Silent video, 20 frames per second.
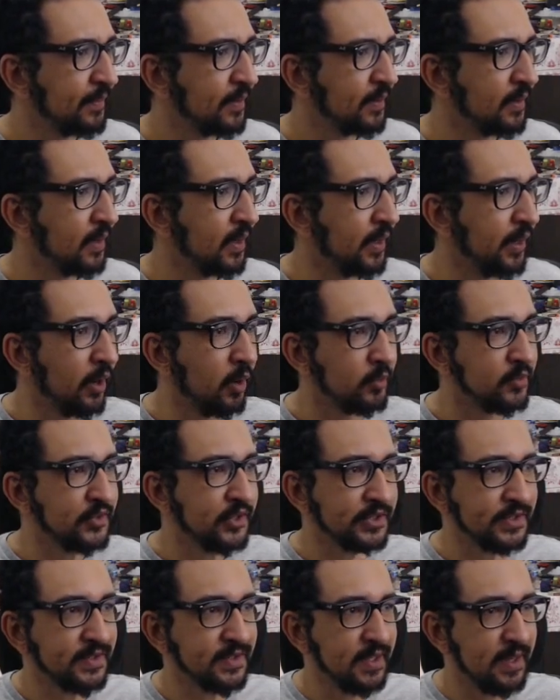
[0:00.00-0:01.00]
No,
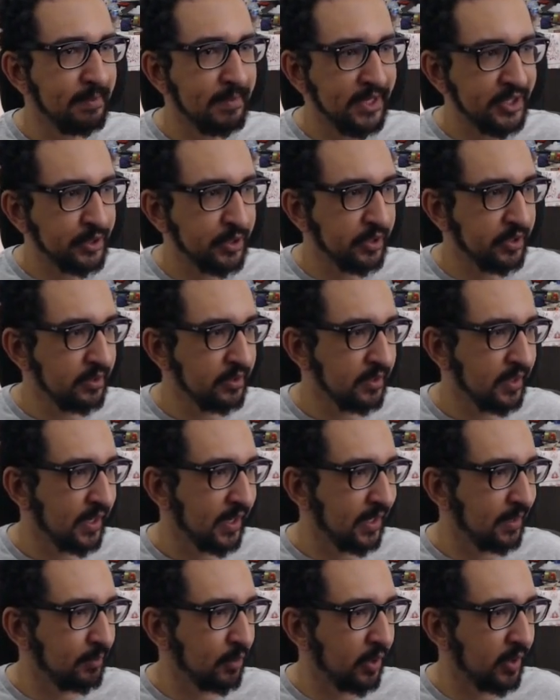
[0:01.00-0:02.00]
just emission,
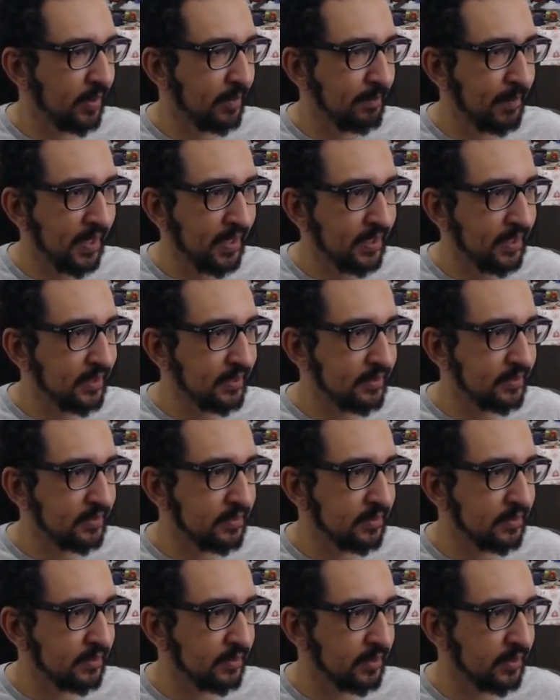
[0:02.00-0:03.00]
and I'm gonna make it
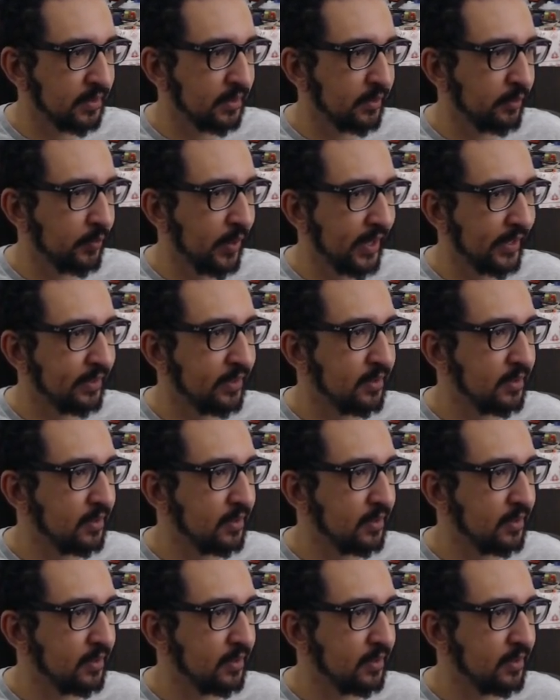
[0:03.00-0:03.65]
red,